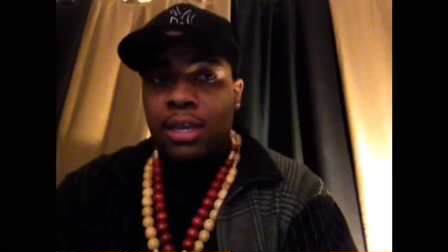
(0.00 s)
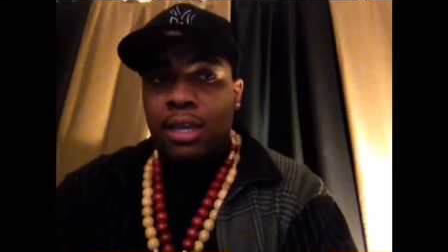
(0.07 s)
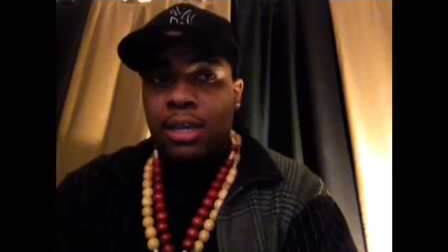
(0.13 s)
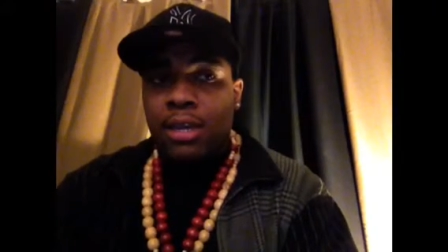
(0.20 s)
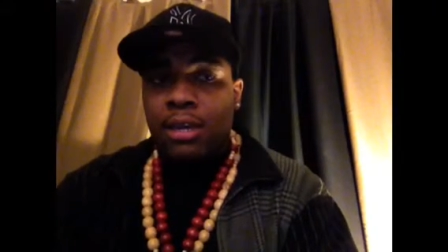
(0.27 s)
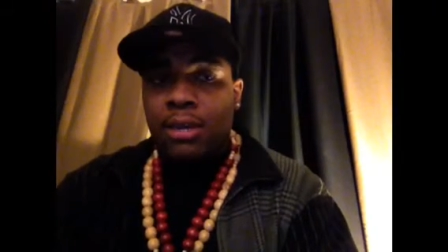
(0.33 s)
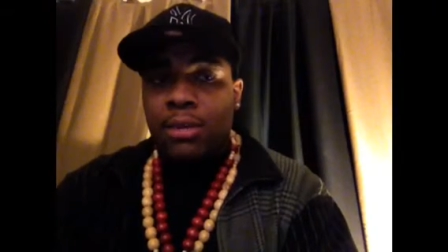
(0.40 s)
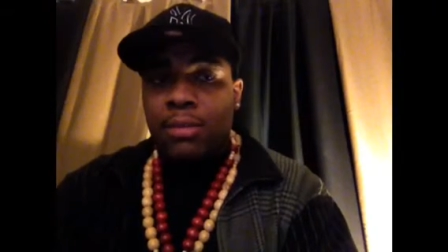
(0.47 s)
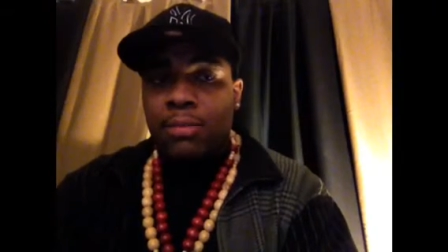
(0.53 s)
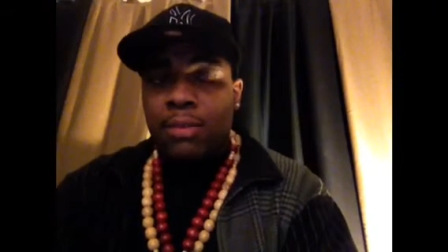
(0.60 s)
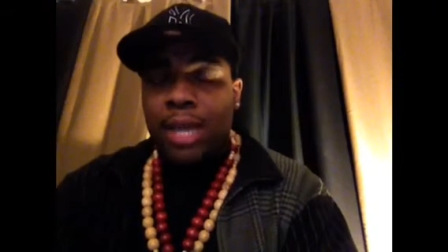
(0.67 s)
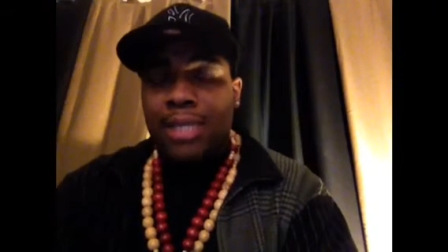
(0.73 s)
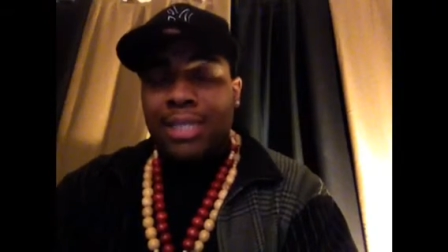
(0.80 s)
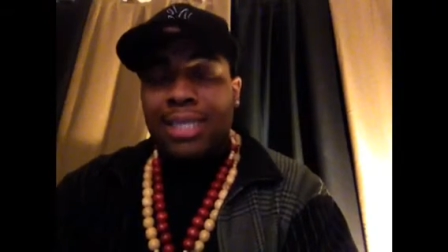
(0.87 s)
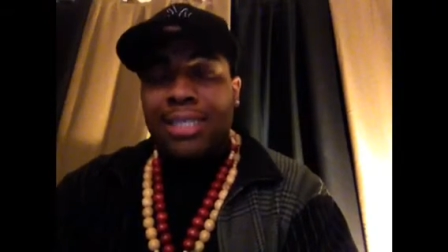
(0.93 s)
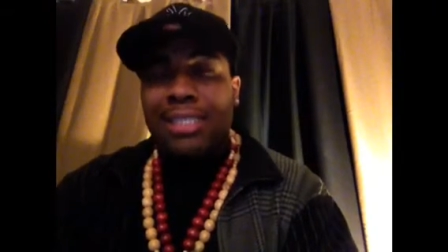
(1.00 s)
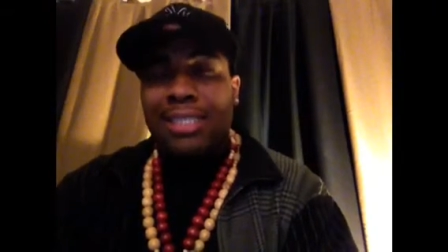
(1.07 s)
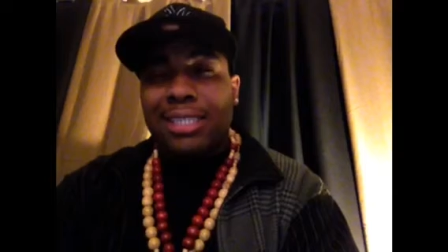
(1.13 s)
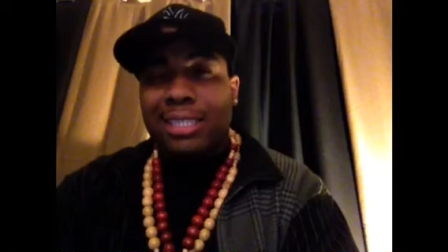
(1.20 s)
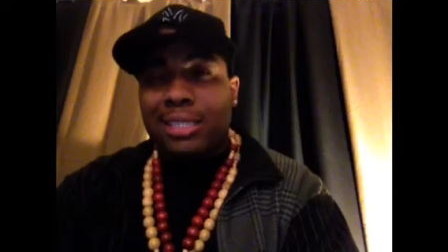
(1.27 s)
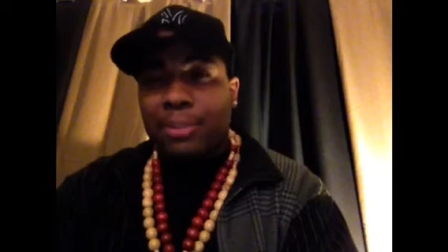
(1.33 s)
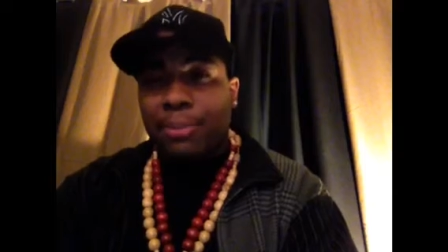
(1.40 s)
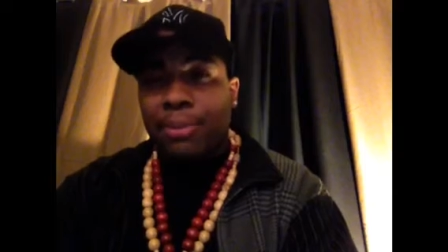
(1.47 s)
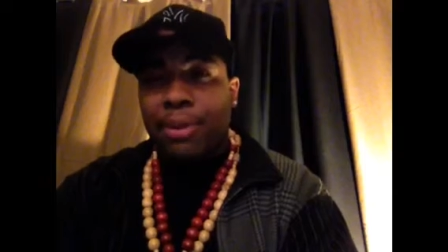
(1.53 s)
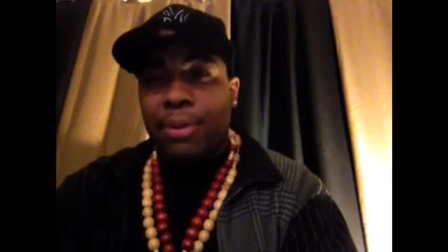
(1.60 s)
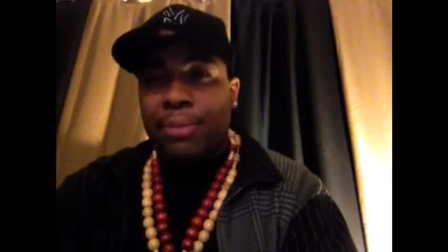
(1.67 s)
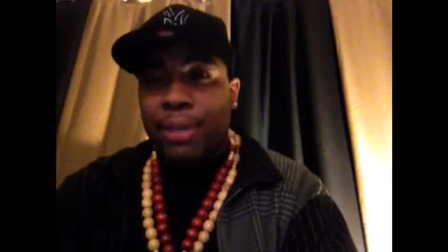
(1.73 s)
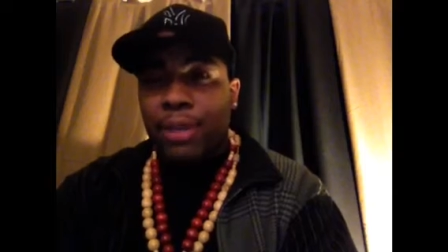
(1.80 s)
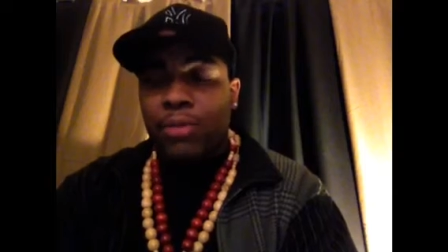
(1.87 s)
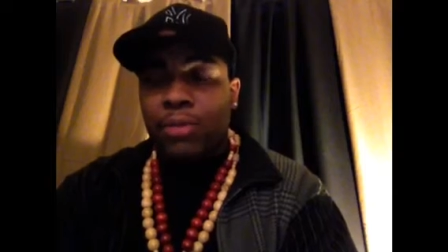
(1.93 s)
Um, I think this is a pretty
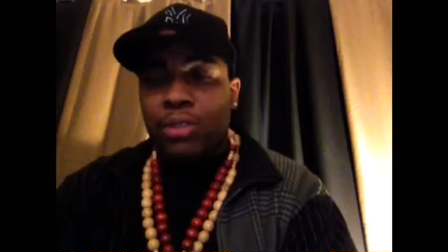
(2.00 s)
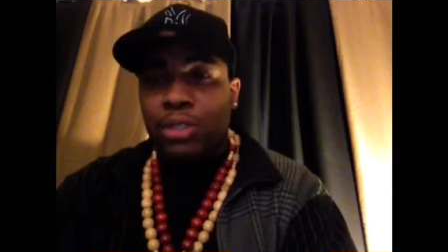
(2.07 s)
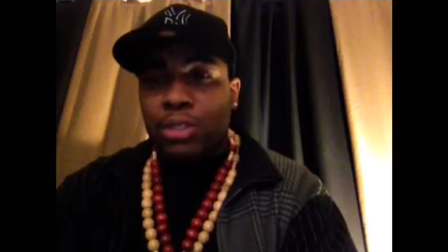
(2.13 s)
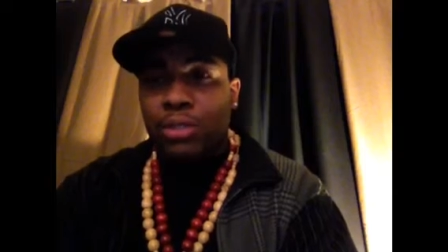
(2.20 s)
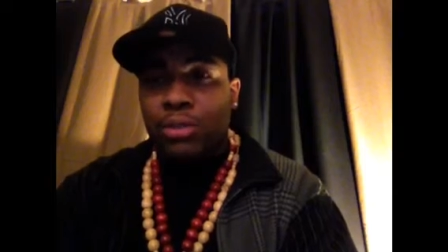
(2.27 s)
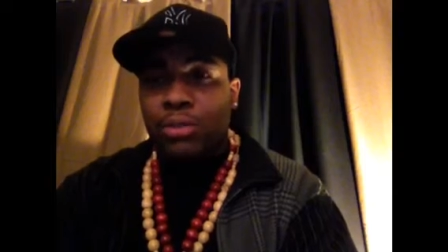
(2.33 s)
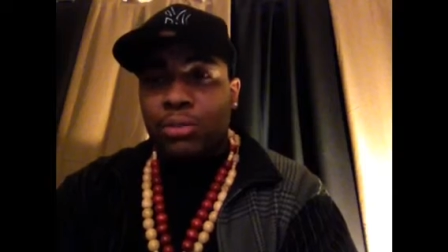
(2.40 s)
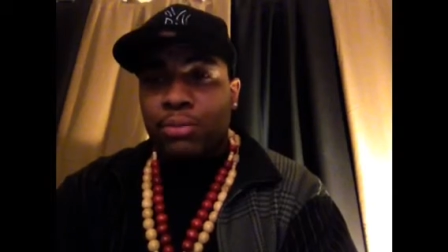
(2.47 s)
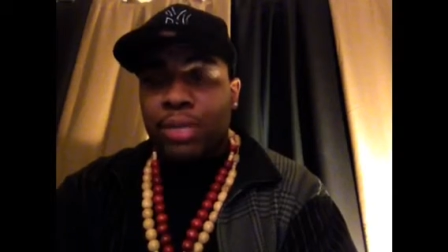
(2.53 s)
big one too.